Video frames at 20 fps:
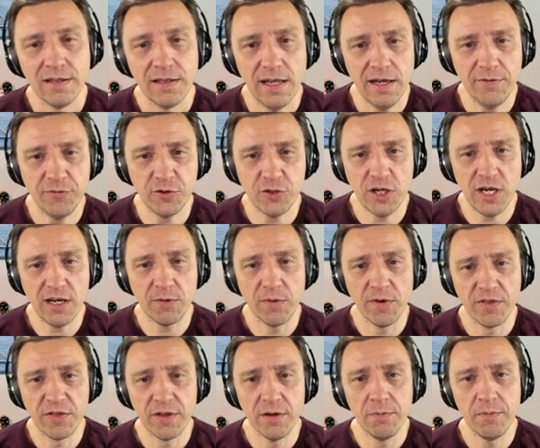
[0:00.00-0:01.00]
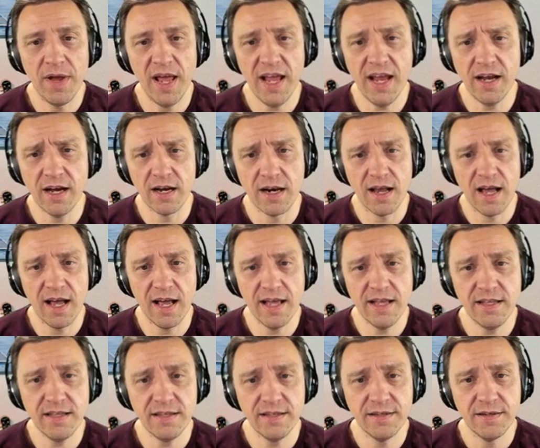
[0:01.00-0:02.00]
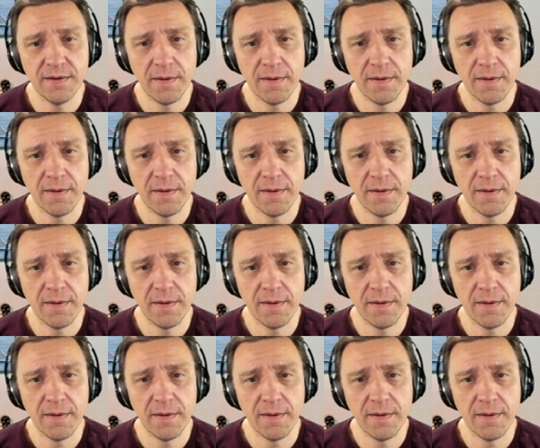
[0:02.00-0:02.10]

lev four ek with the Mega Knight.